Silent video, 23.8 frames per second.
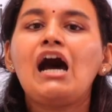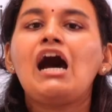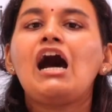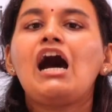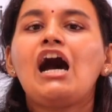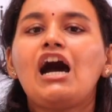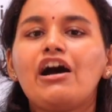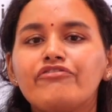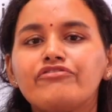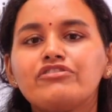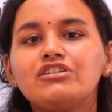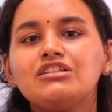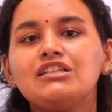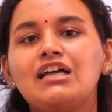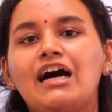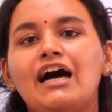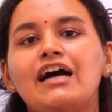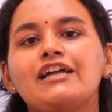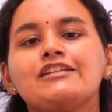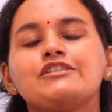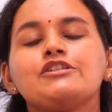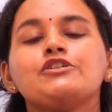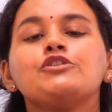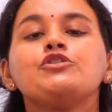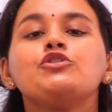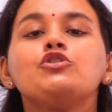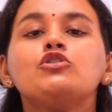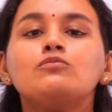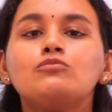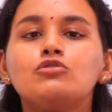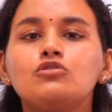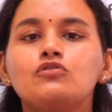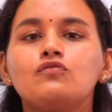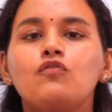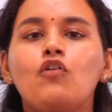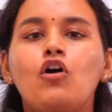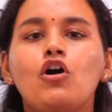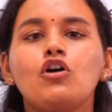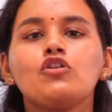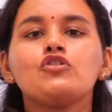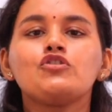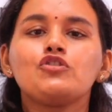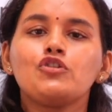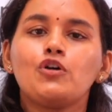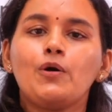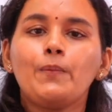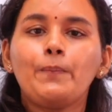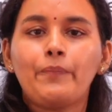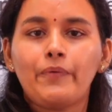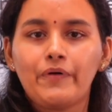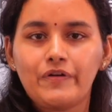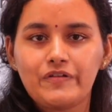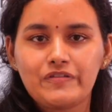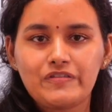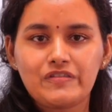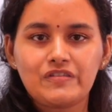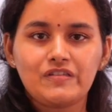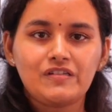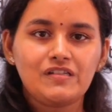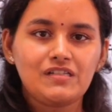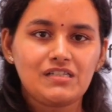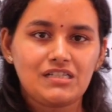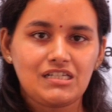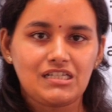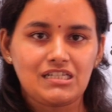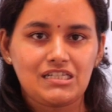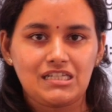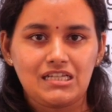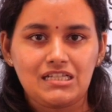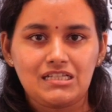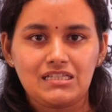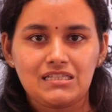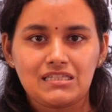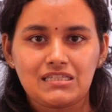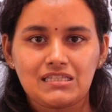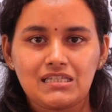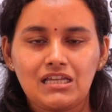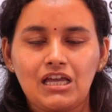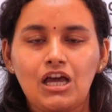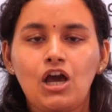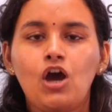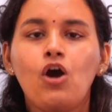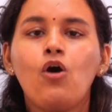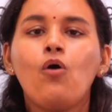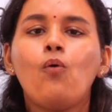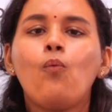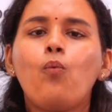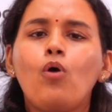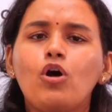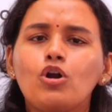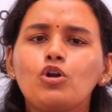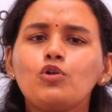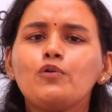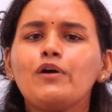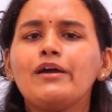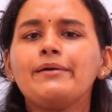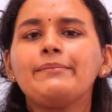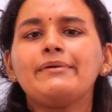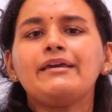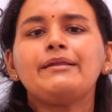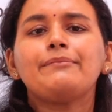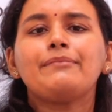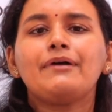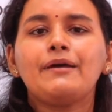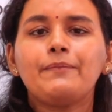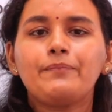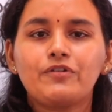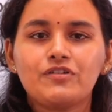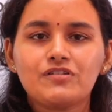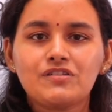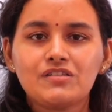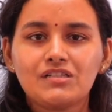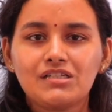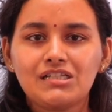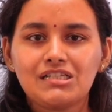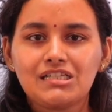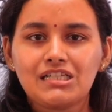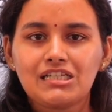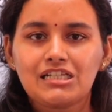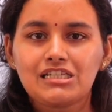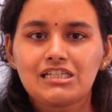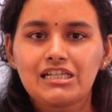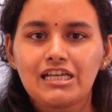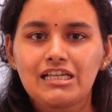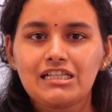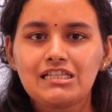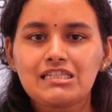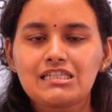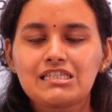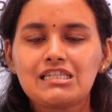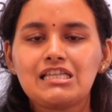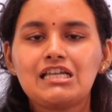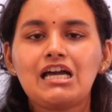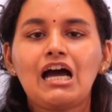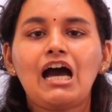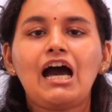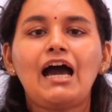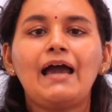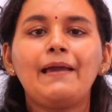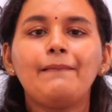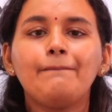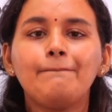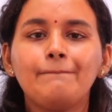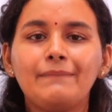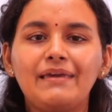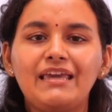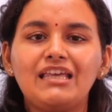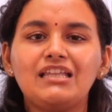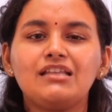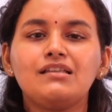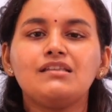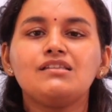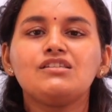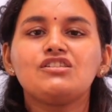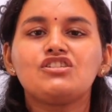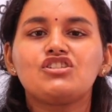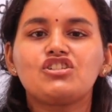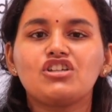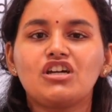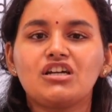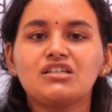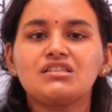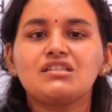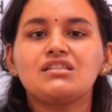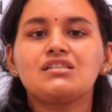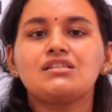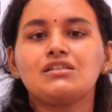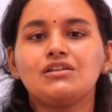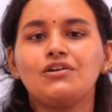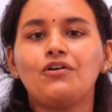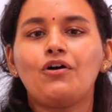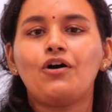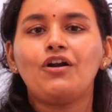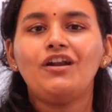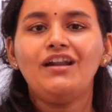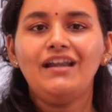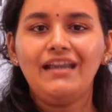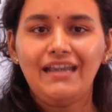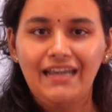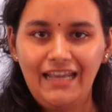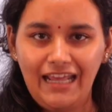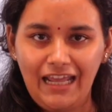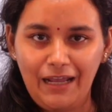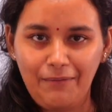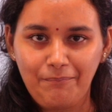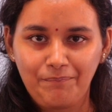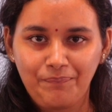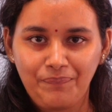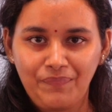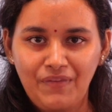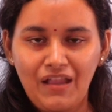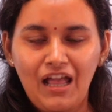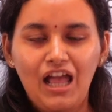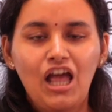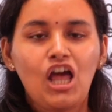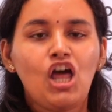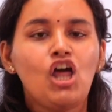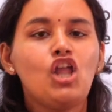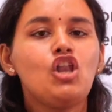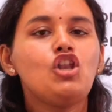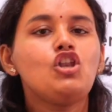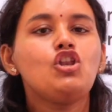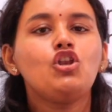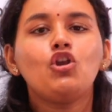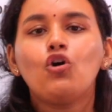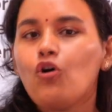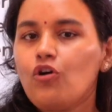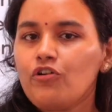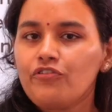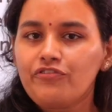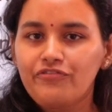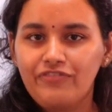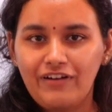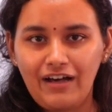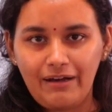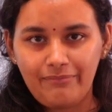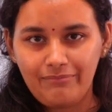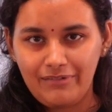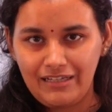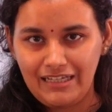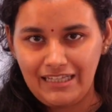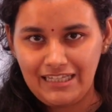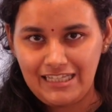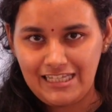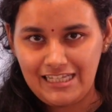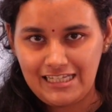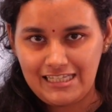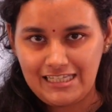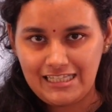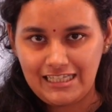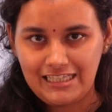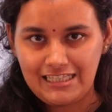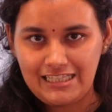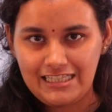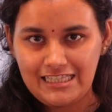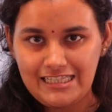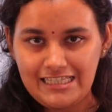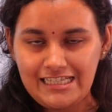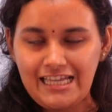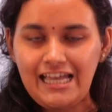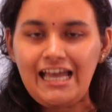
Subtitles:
After that, you move on to your personal details. What do I mean by personal details? I mean just your name. No family details.